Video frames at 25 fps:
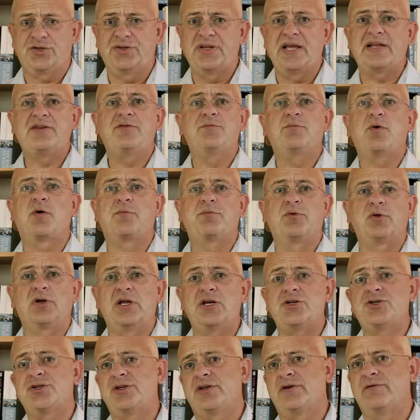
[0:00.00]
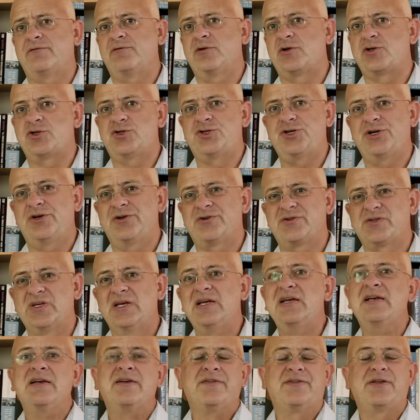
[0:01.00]
native population of Algiers,
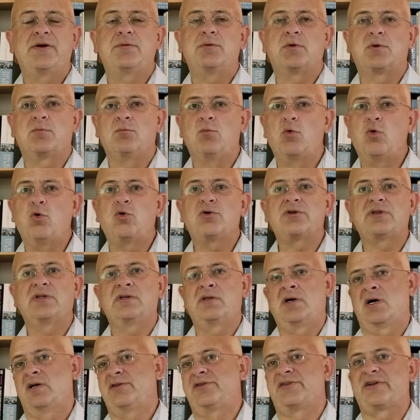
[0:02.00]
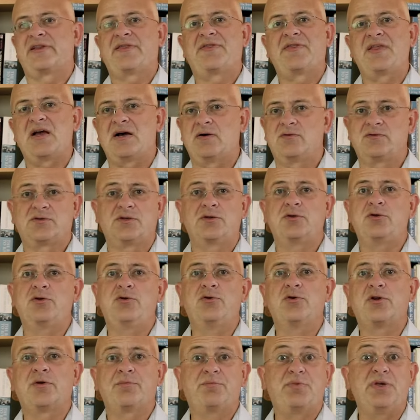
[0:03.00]
there were more than 100,000
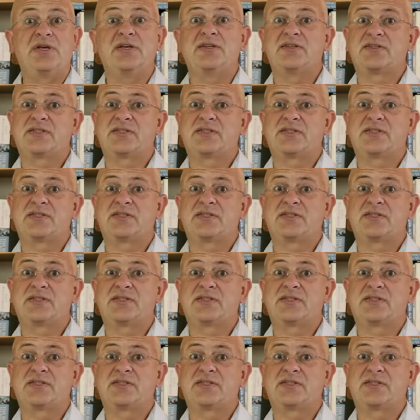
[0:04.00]
European